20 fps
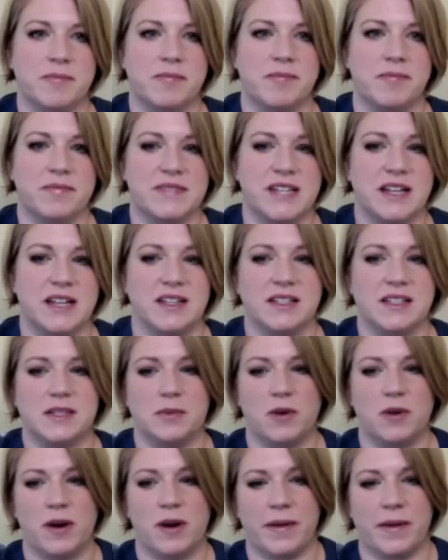Bible Tell says,
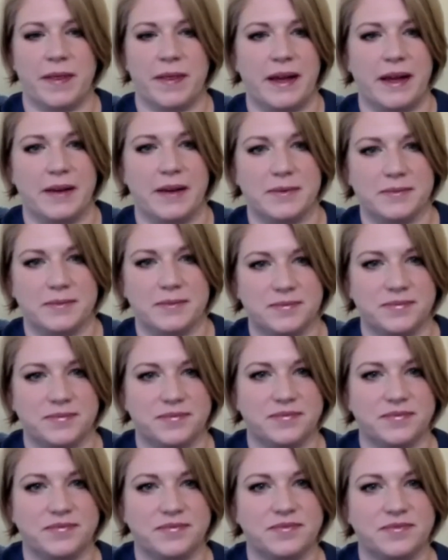more resist,
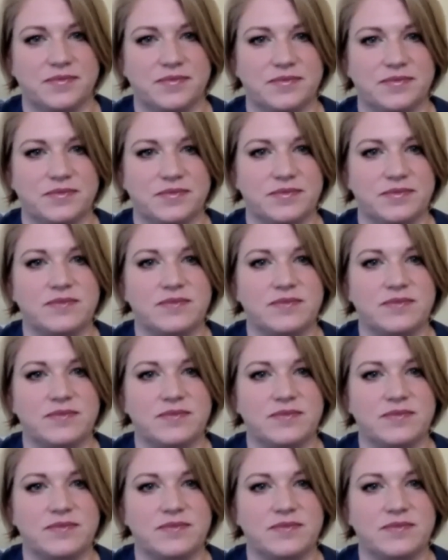about that. Right? Resist